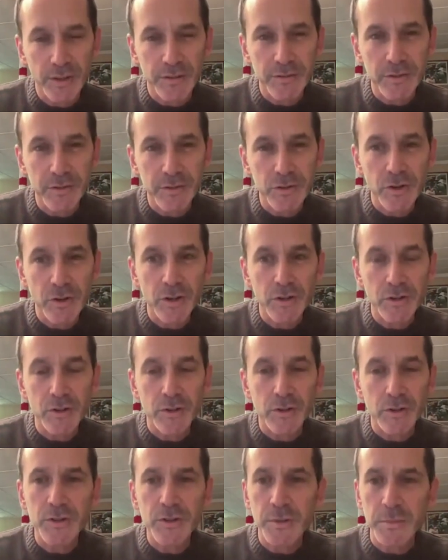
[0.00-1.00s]

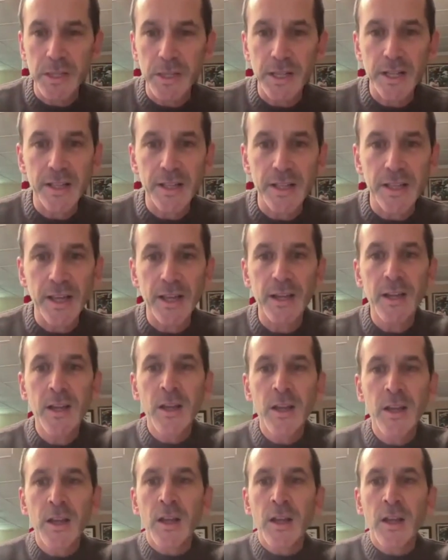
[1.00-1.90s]
infrastructure, something like that.